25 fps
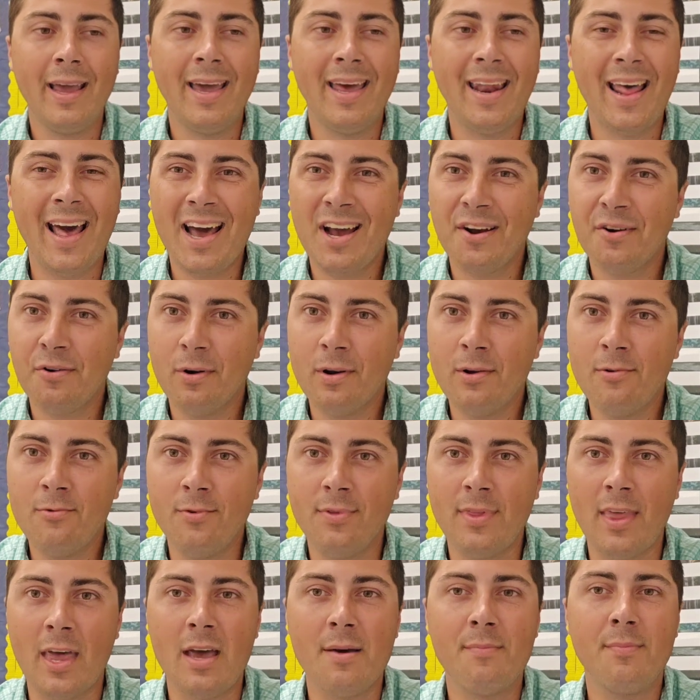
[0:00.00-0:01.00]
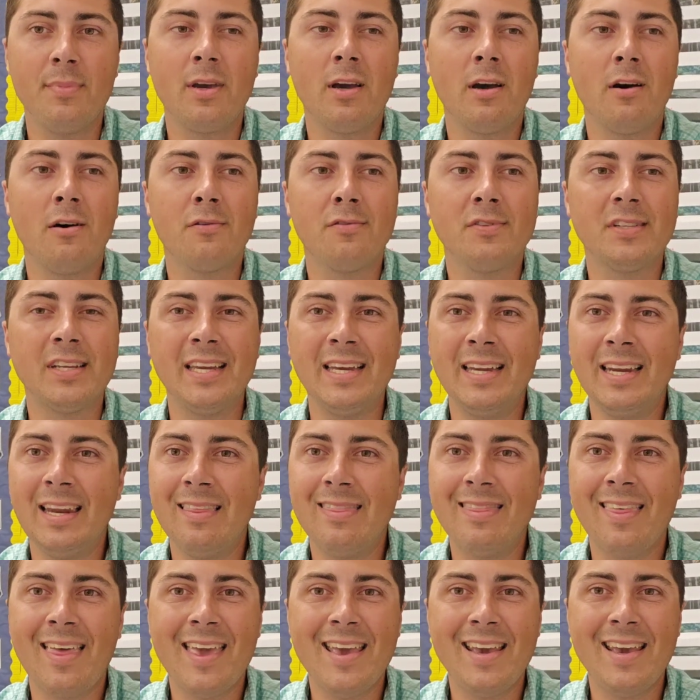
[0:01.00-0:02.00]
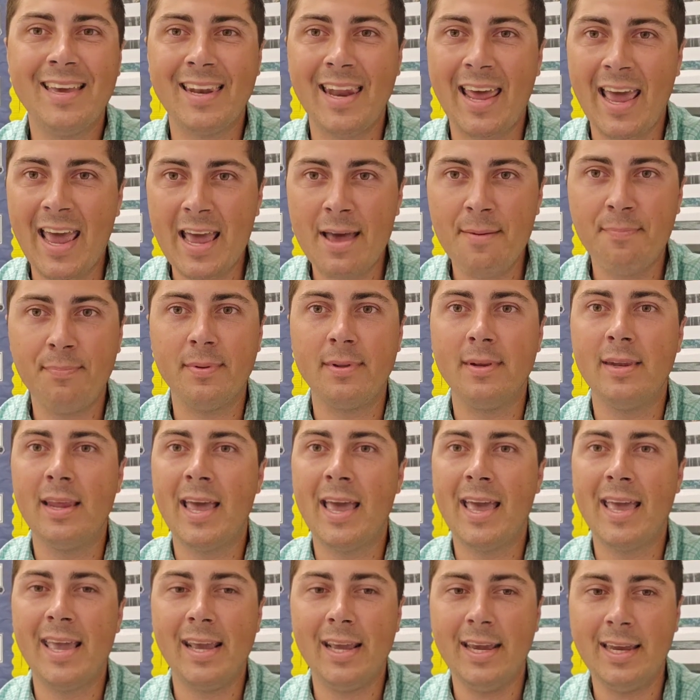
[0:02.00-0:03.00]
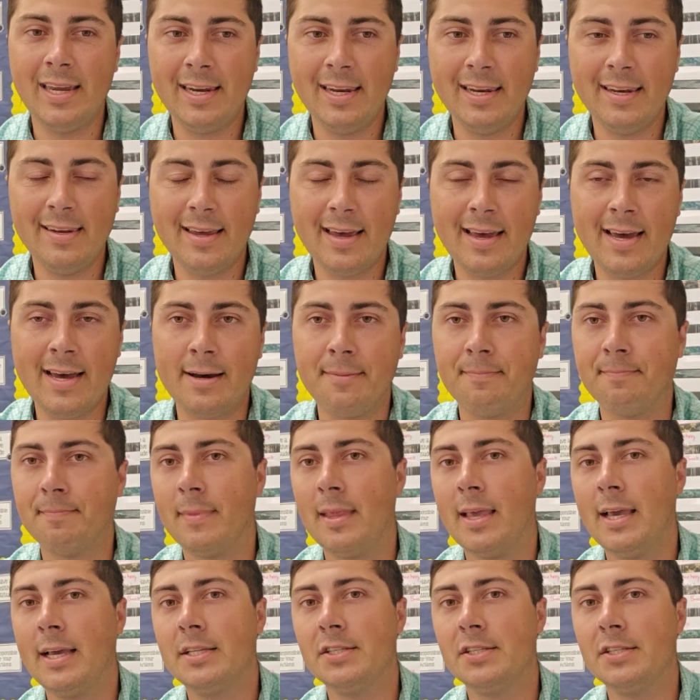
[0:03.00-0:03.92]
And I agree with that because anything can happen at any time.